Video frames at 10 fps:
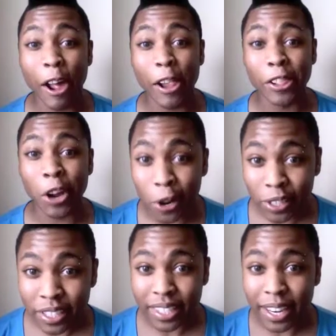The
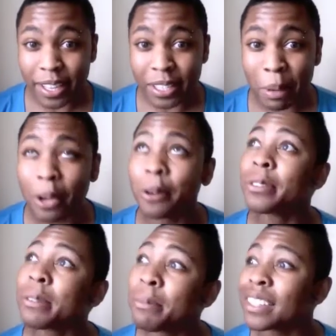artist that is my
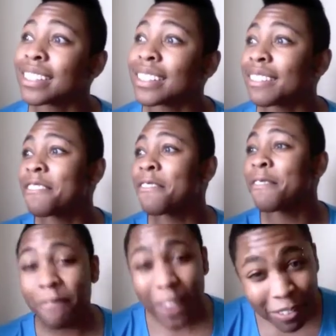ultimate
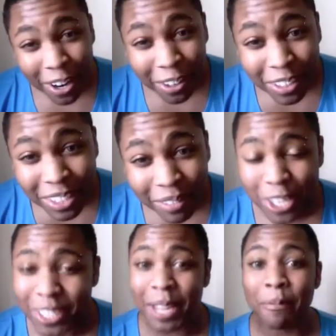favorite artist of
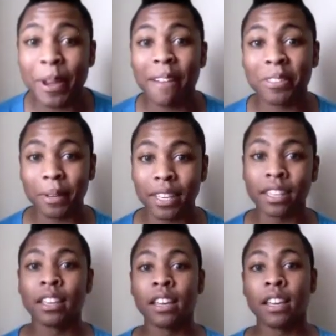all time would have to
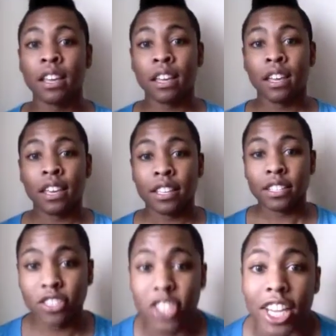be
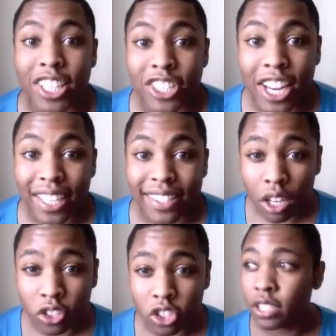Janet Jackson.
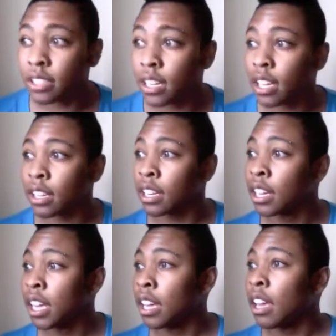She's done
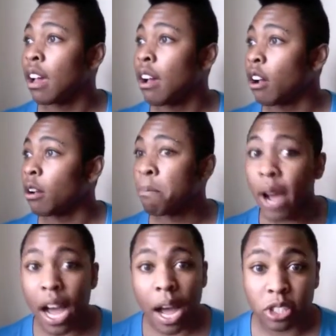
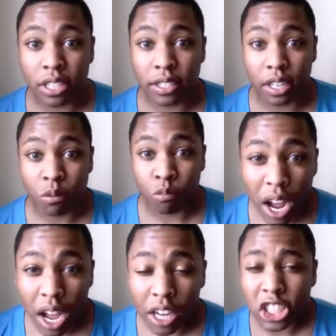pop, she's done
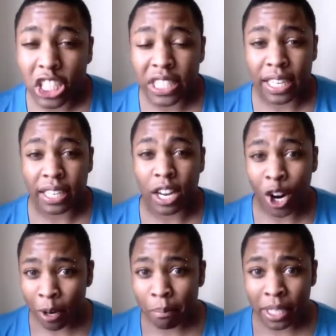rock, she's done
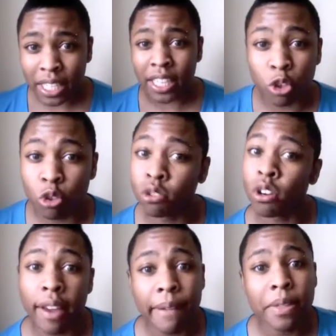R&B. You
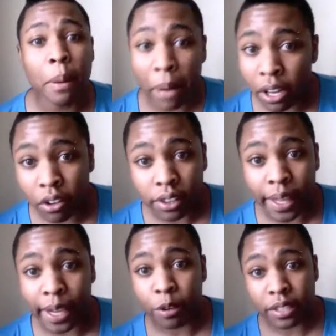don't have the belt
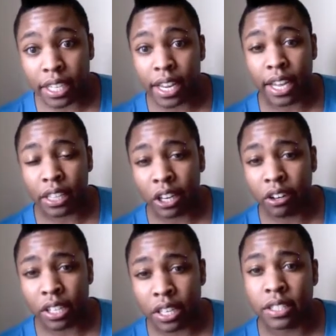like Christina
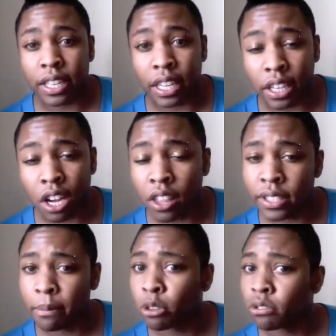Aguilera does lately all the
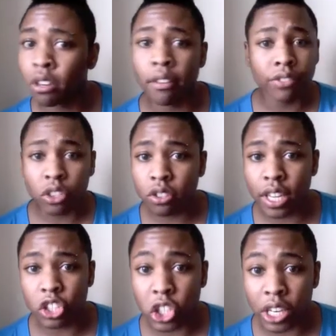time. You don't have to do
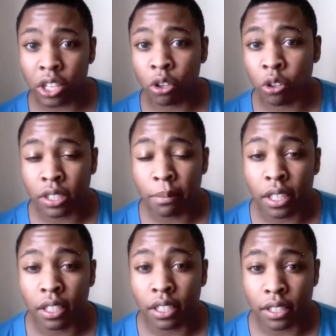that shit in order to be
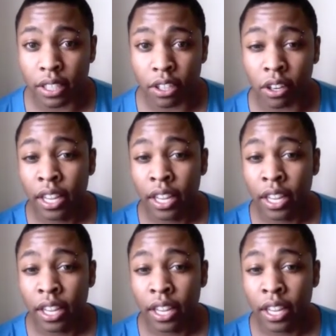a good singer.